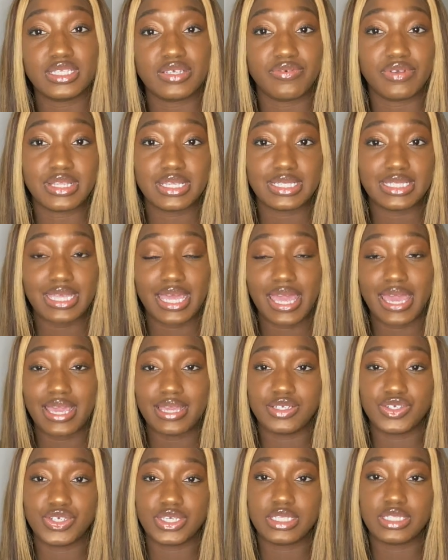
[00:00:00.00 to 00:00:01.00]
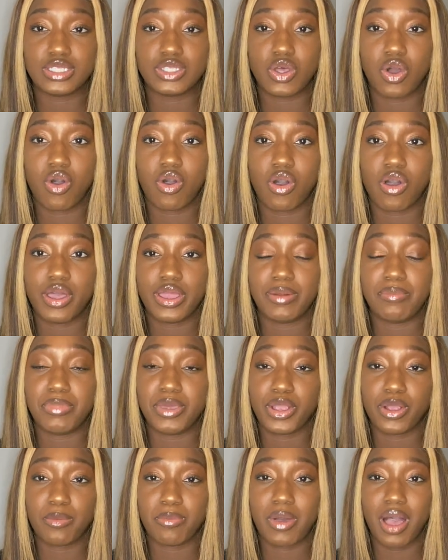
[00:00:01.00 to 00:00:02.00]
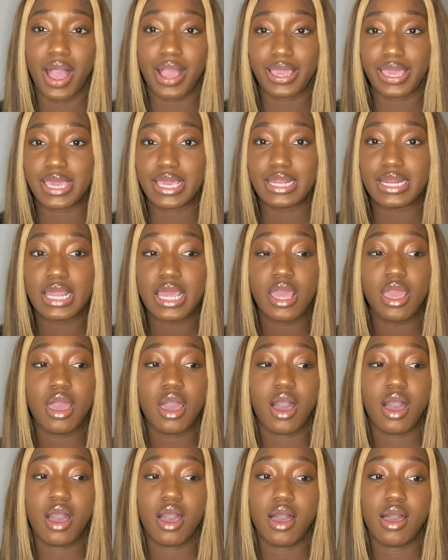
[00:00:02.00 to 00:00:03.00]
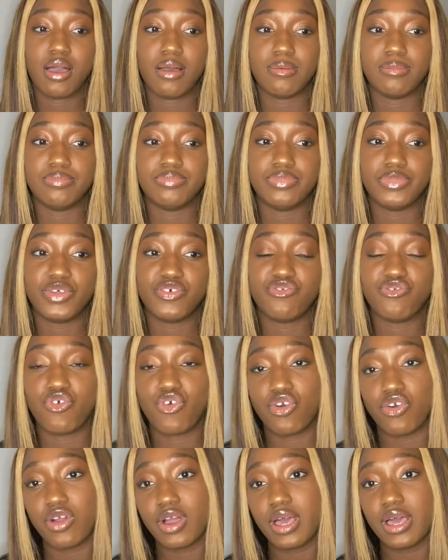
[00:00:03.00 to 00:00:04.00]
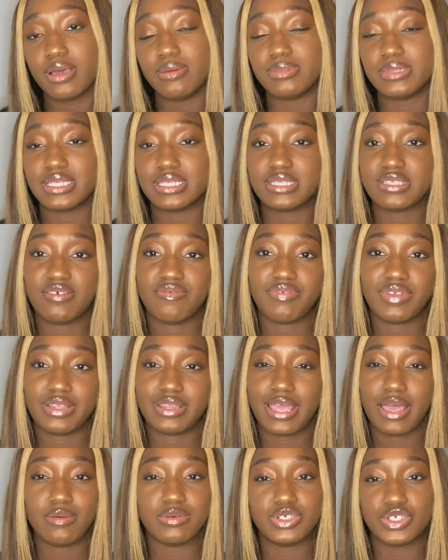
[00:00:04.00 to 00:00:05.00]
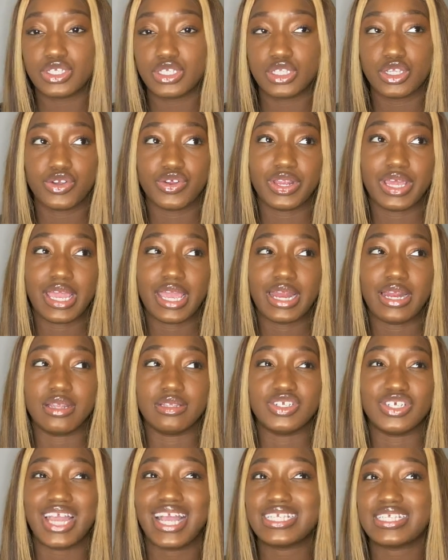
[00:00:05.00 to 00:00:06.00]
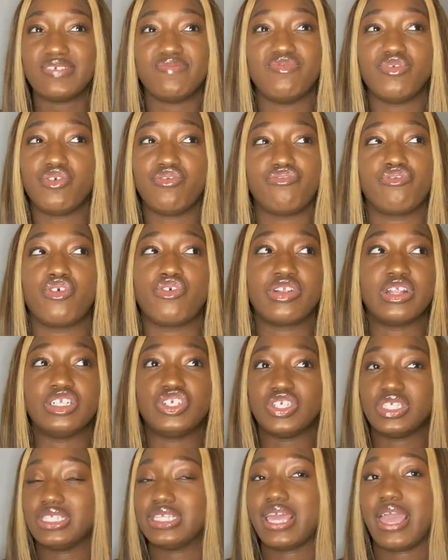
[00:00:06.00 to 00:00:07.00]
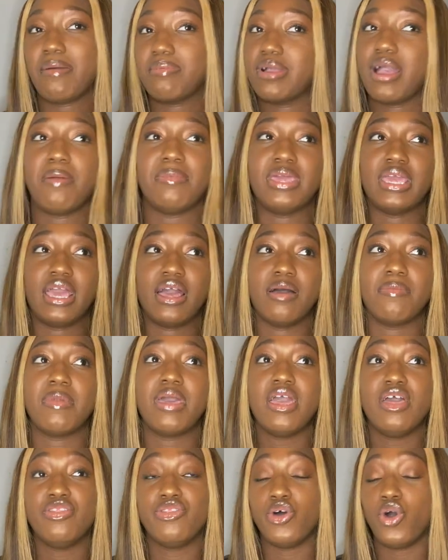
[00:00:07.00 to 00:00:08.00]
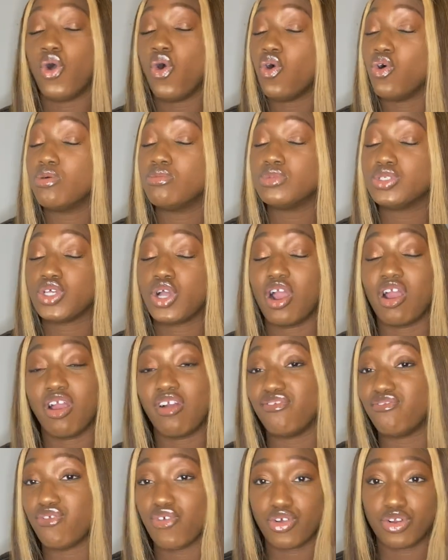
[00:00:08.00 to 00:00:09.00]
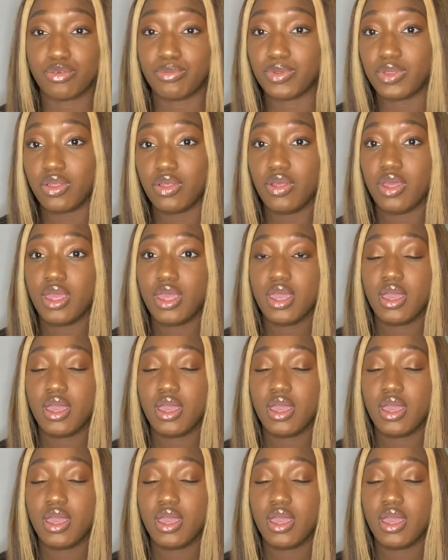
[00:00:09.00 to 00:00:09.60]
to real estate agents on BiggerPocket, the forums and stuff like that, I was just learning, and Jacksonville, Florida just kept coming up. The homes are affordable,